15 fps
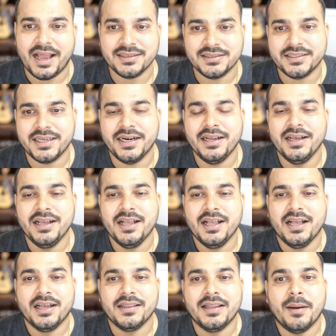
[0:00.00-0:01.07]
as said
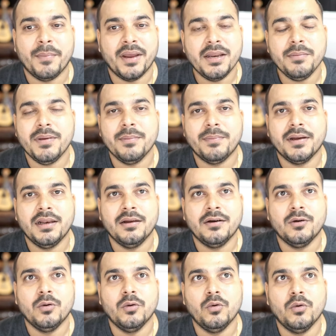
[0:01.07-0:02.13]
there are many people
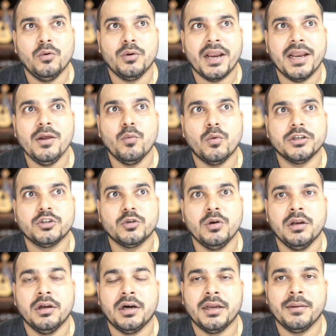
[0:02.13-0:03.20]
who really wants to
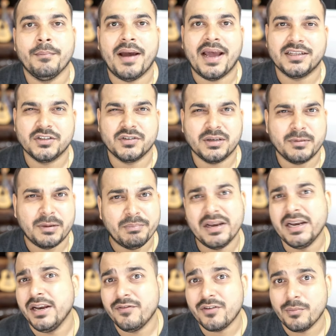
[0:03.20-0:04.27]
learn maths
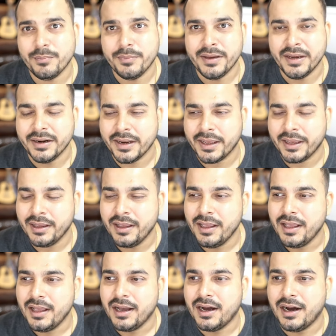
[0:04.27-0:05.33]
completely from beginning
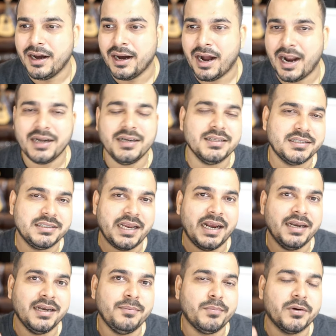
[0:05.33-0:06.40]
uh,
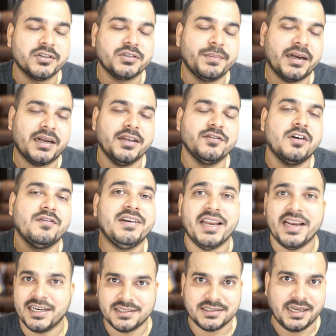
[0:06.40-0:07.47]
understand in perspectives of
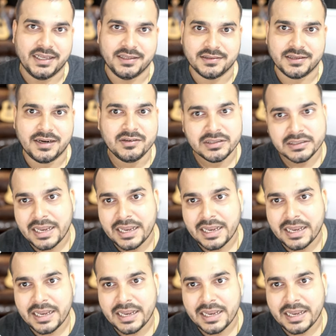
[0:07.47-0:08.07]
data science, right?